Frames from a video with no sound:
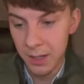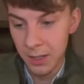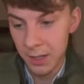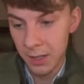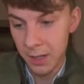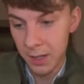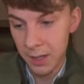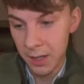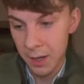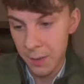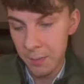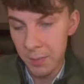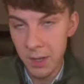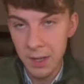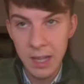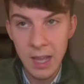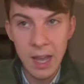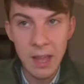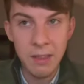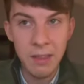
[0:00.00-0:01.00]

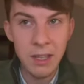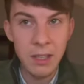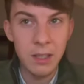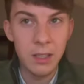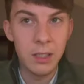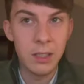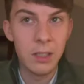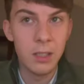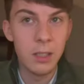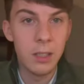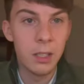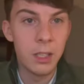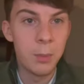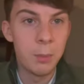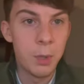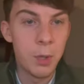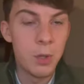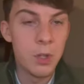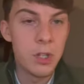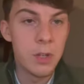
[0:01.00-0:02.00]
But yeah, I think
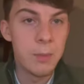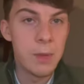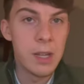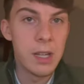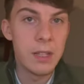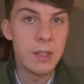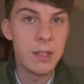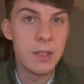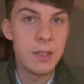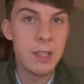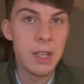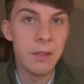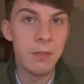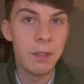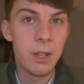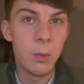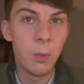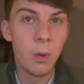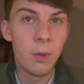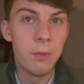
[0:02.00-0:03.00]
Capuccimix is
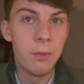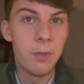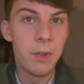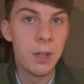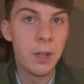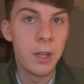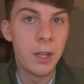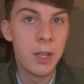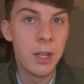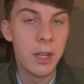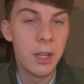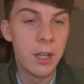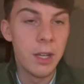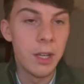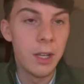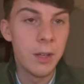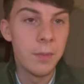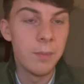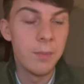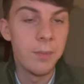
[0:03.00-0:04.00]
definitely one for
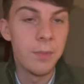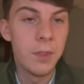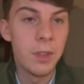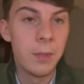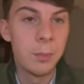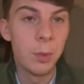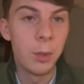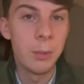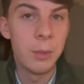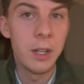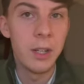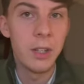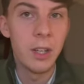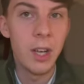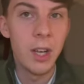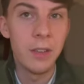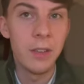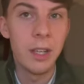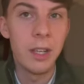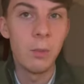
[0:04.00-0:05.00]
the Bromhead
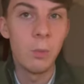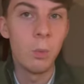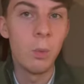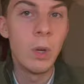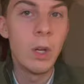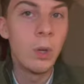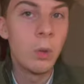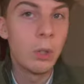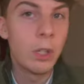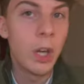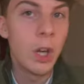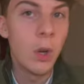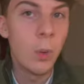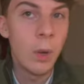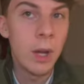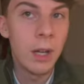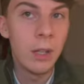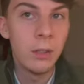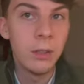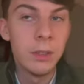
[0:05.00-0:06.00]
yard that will go
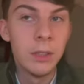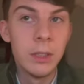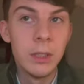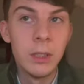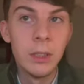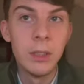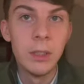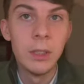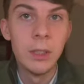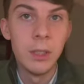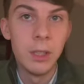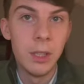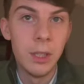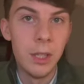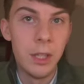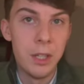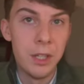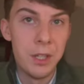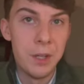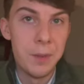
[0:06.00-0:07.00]
well.
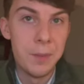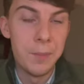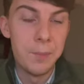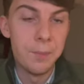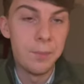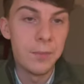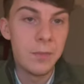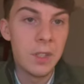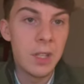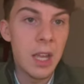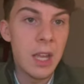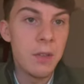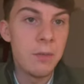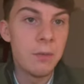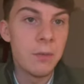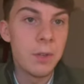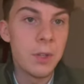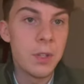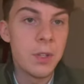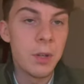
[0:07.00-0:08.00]

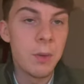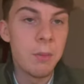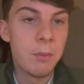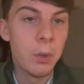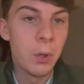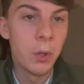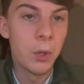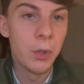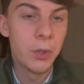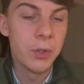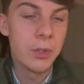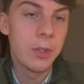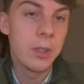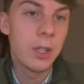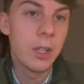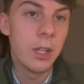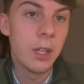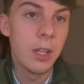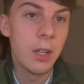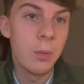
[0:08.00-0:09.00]
Gameford on board,
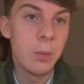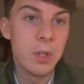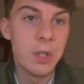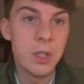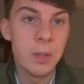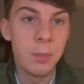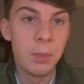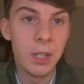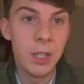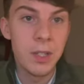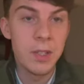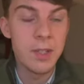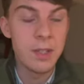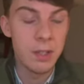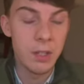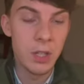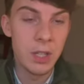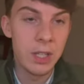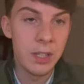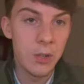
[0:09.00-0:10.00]
which is a plus.
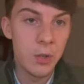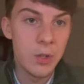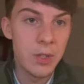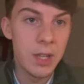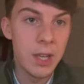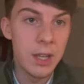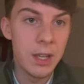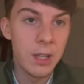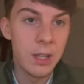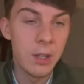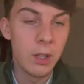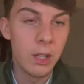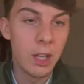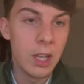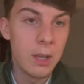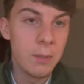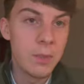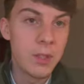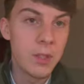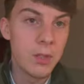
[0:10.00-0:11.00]
He
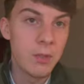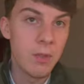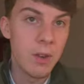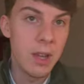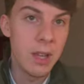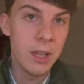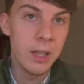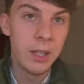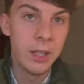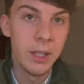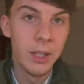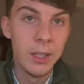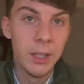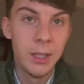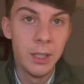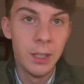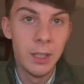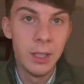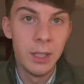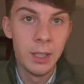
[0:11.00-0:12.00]
claims three.
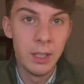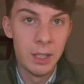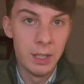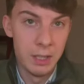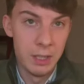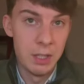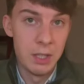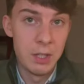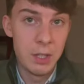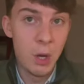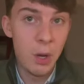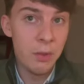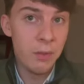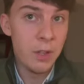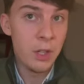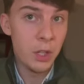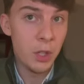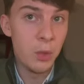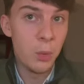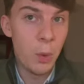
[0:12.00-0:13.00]
So off
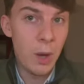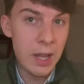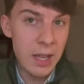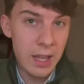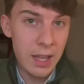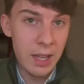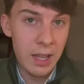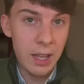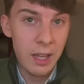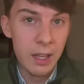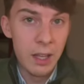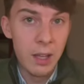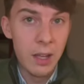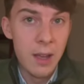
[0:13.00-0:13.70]
a good weight here.